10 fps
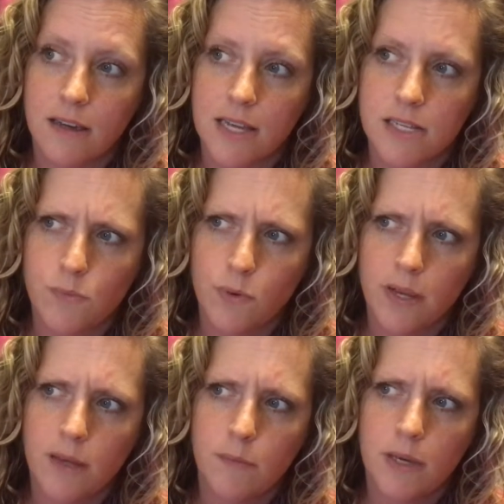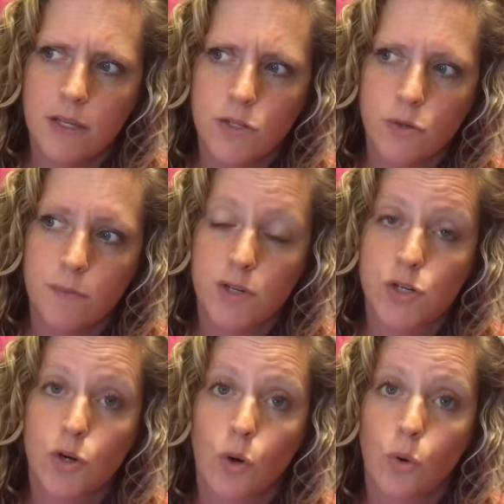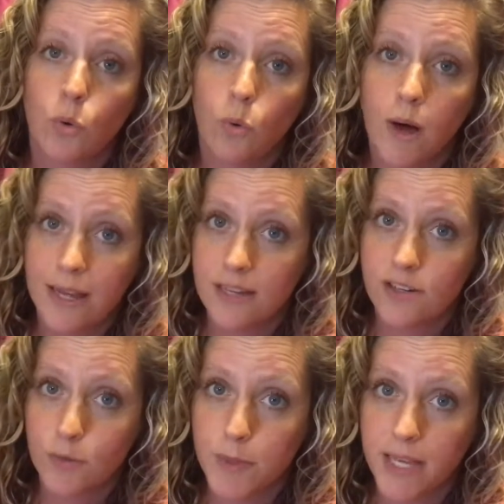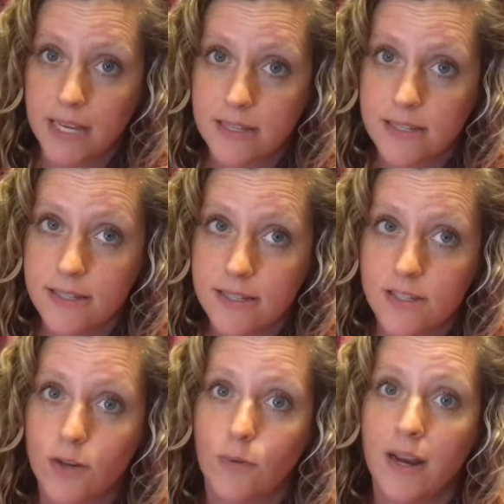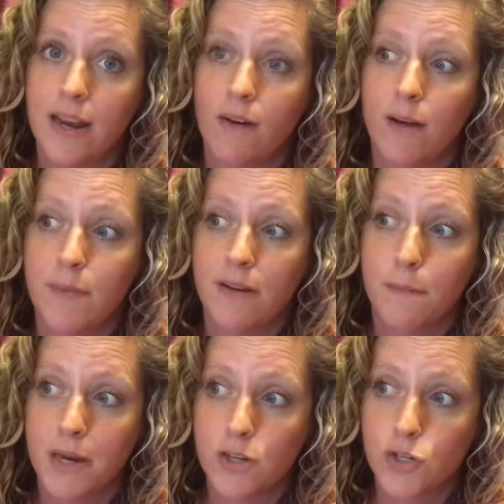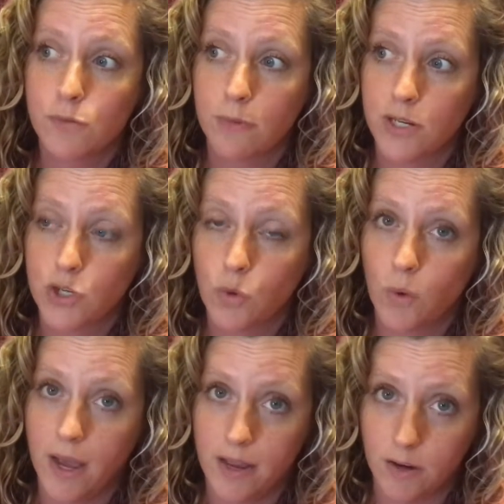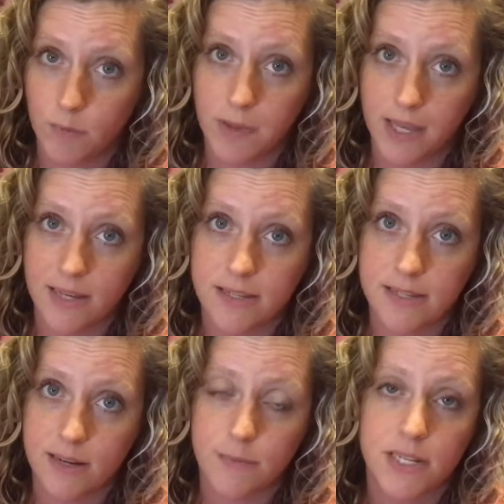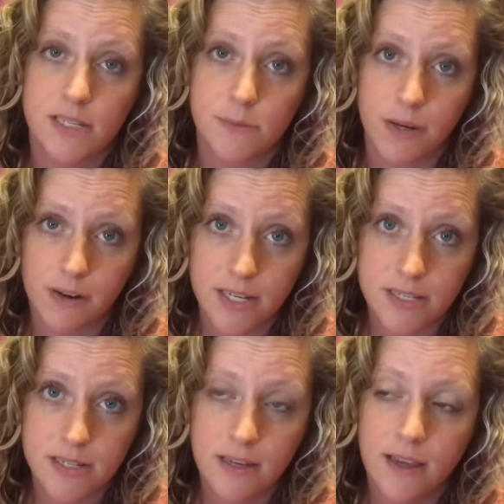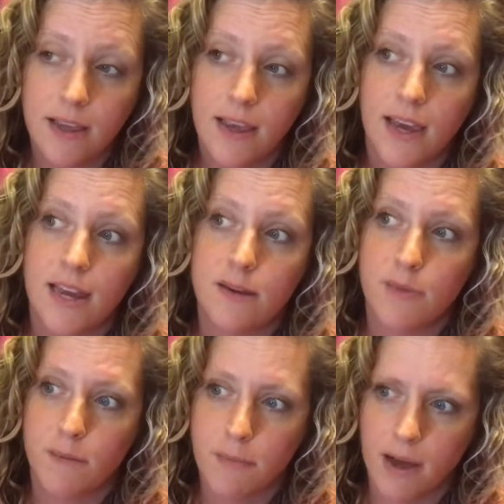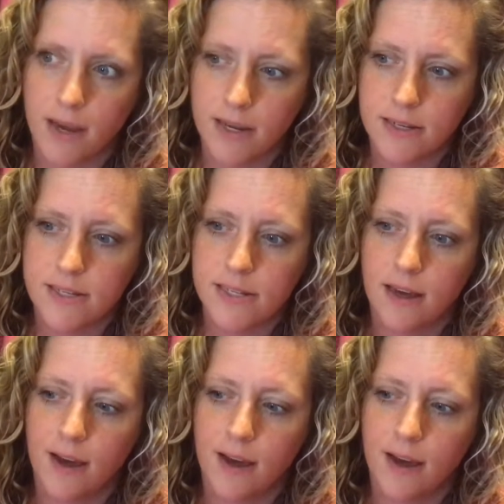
it's bringing me to a much quieter place. So right now I'm in a much, much quieter place in my spirit and in my mind,